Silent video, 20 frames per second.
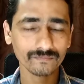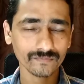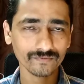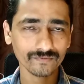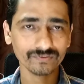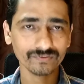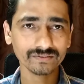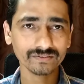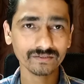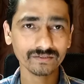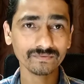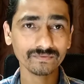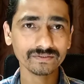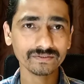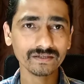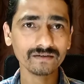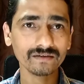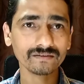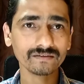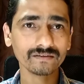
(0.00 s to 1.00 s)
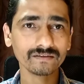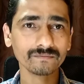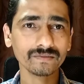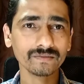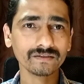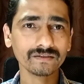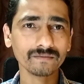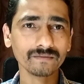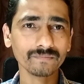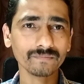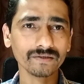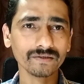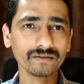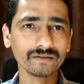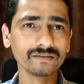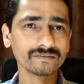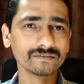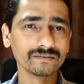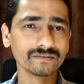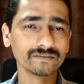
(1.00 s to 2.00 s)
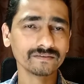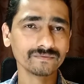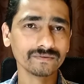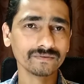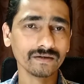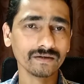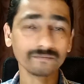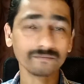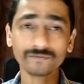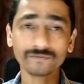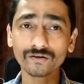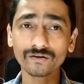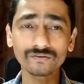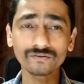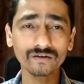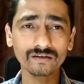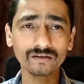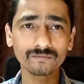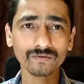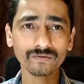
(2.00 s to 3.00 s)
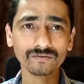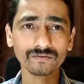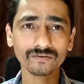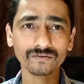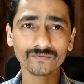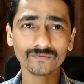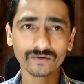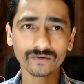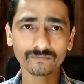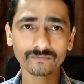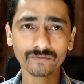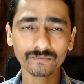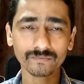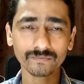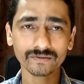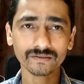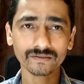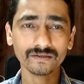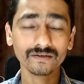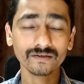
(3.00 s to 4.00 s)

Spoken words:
visitor visa, nothing but temporary residence visa. I'm not talking about the work permit.